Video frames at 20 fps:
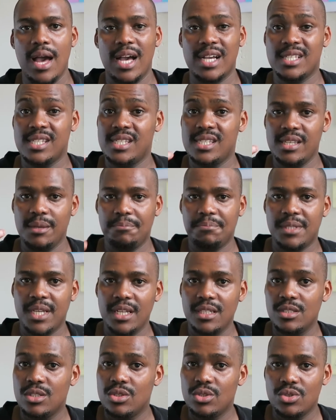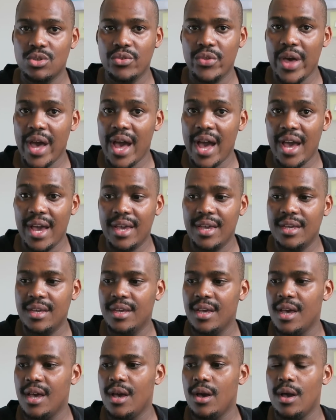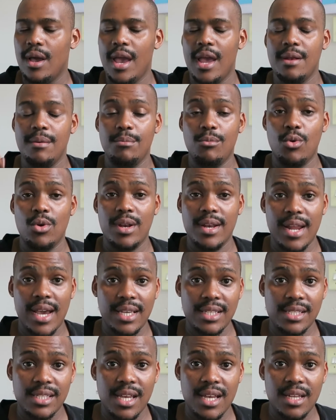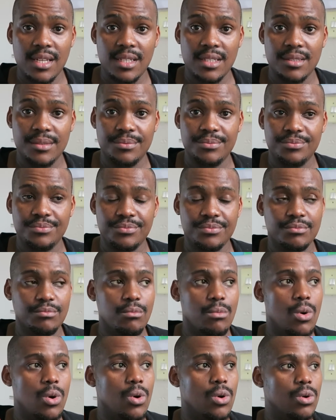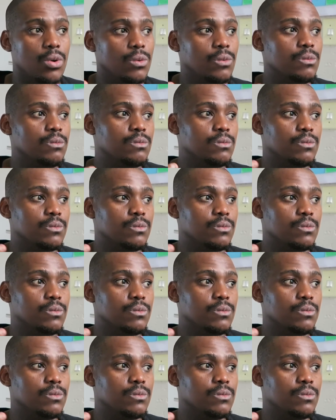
acceptant to the eye and more nicer more